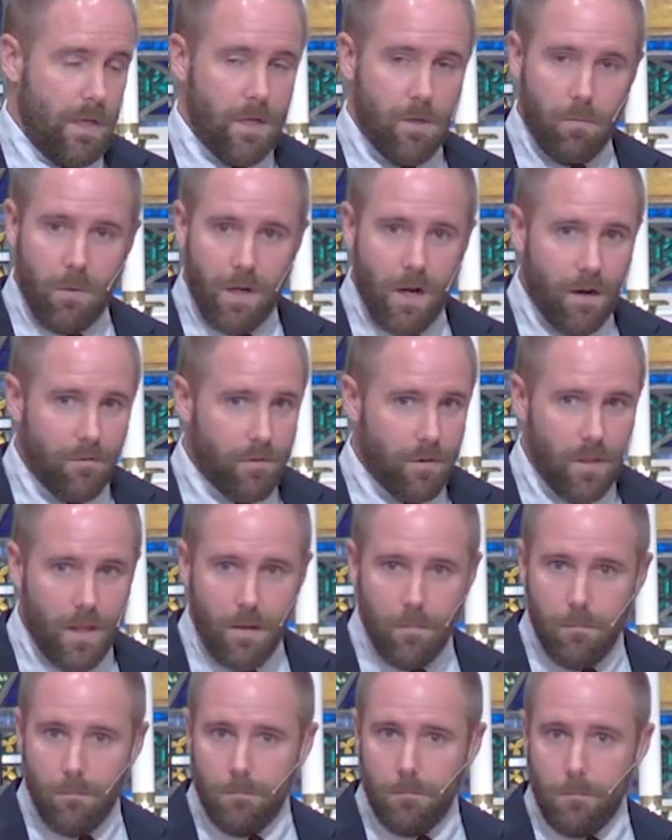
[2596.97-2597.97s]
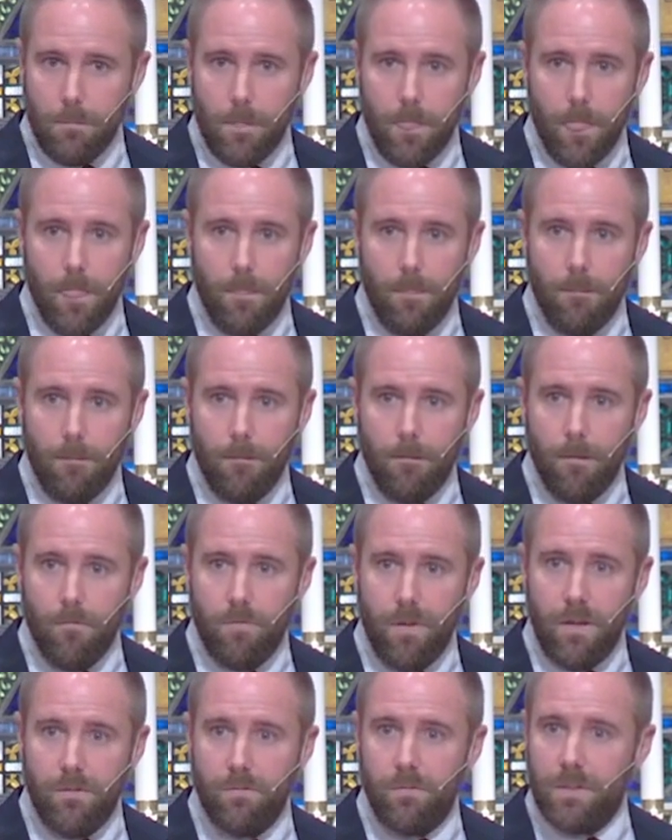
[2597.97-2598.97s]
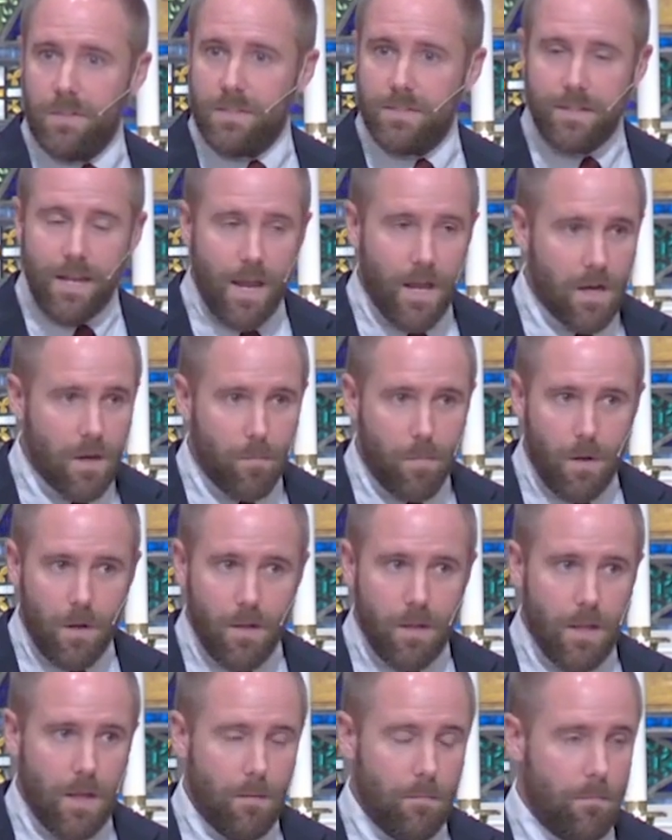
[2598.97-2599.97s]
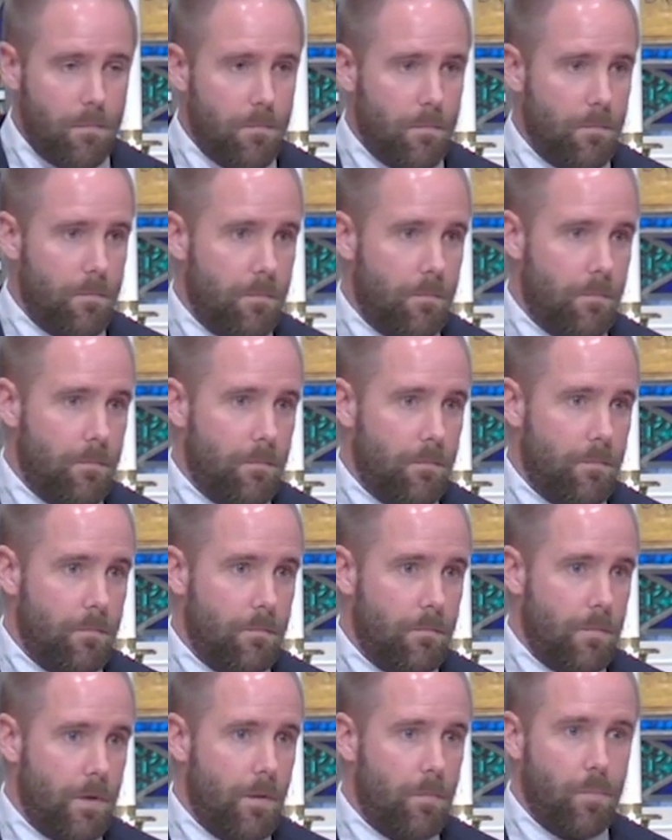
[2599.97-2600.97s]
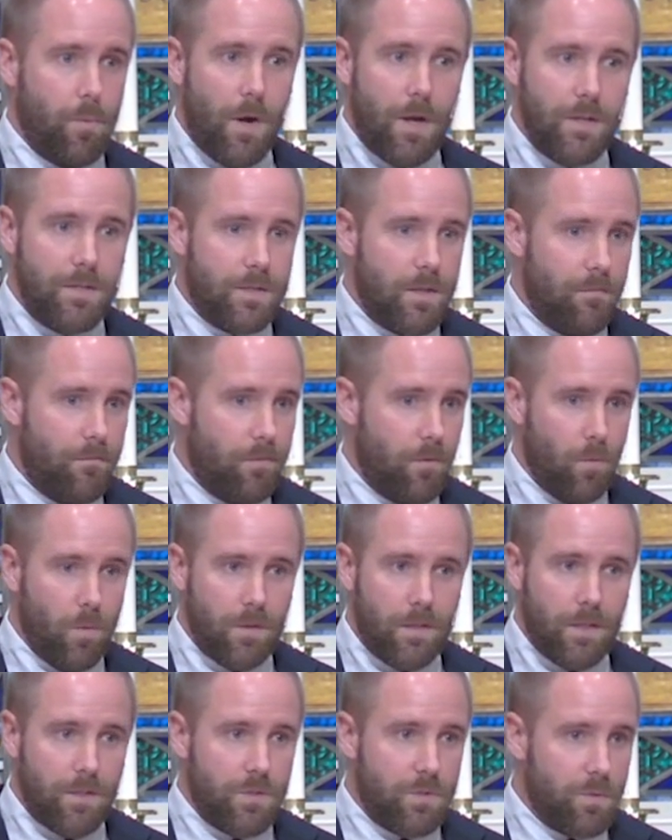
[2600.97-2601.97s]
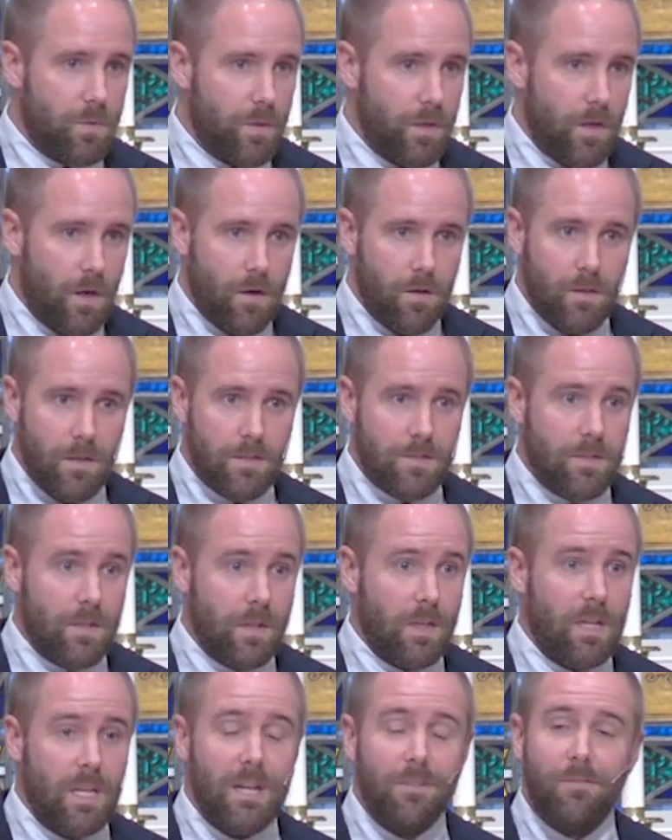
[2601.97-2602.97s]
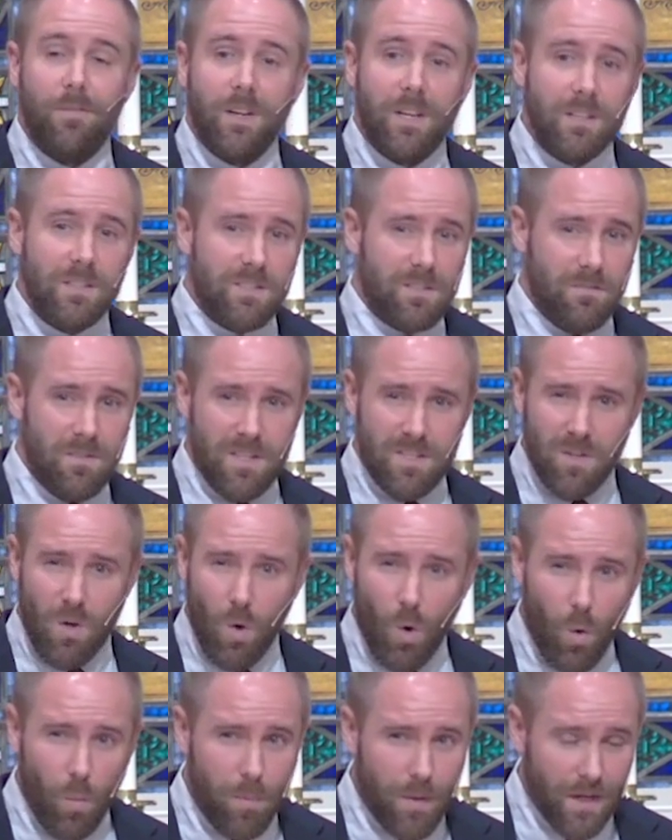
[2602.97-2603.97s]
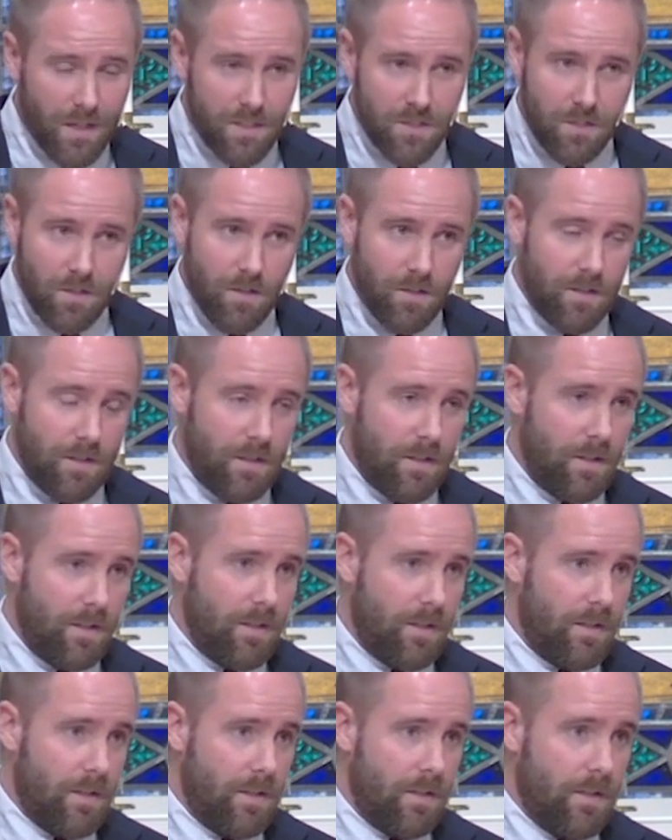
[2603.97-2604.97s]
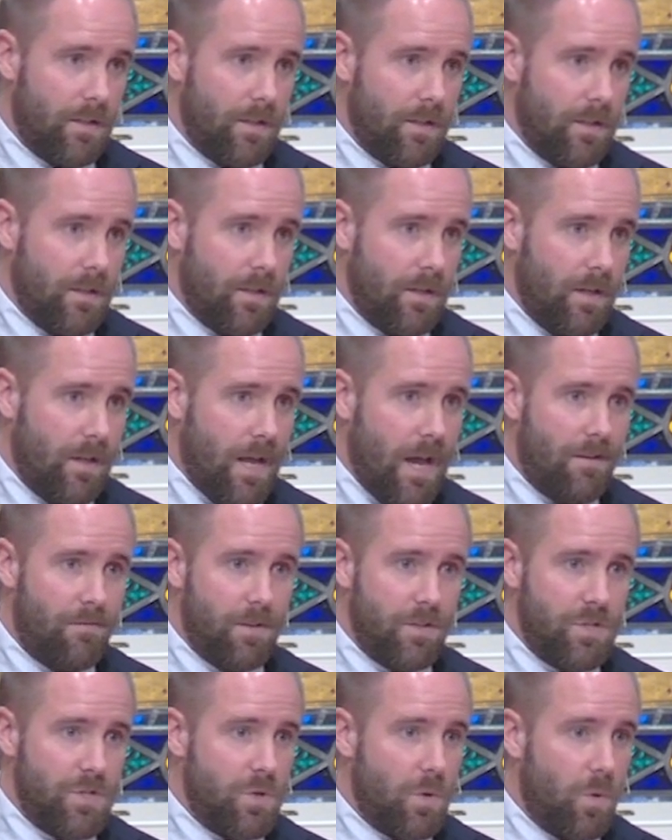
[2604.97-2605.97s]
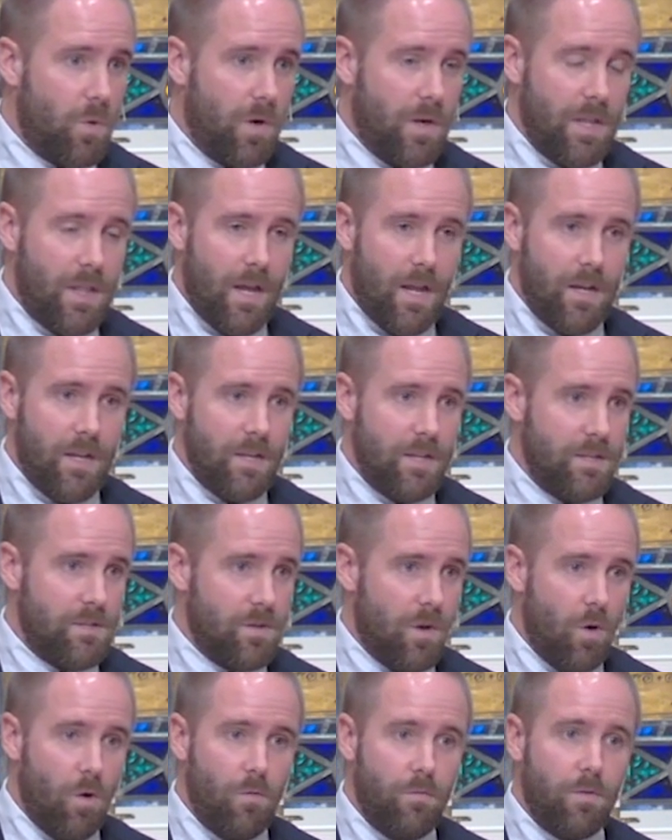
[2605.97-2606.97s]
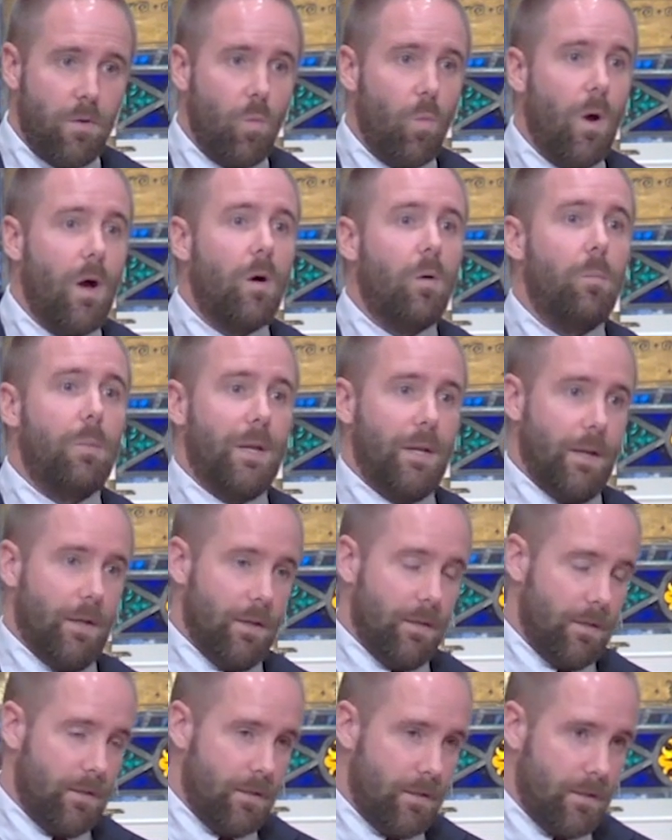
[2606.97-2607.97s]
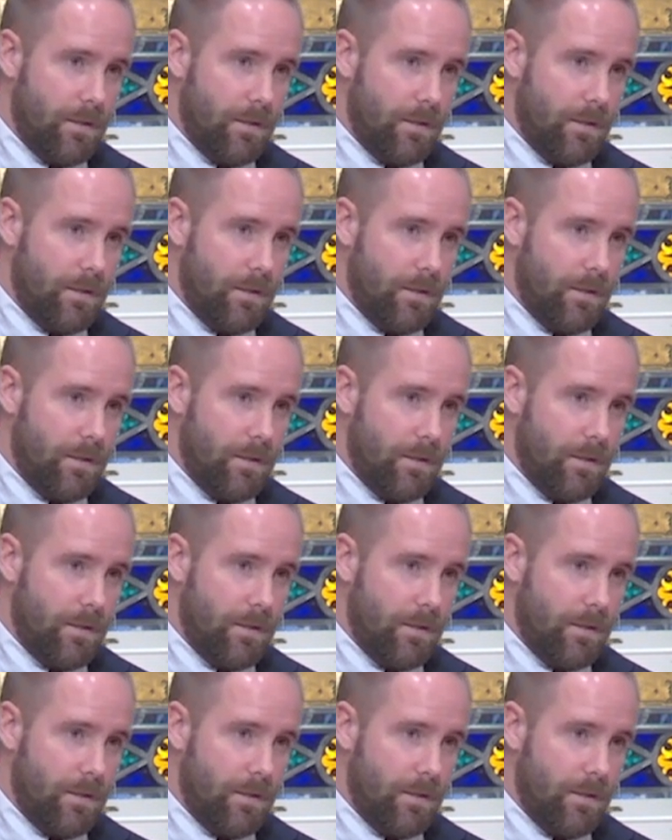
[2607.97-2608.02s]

We need to recover them, faithfully stand upon them embrace them for what they truly are and the significance of this whole picture, and have a joy that is overwhelming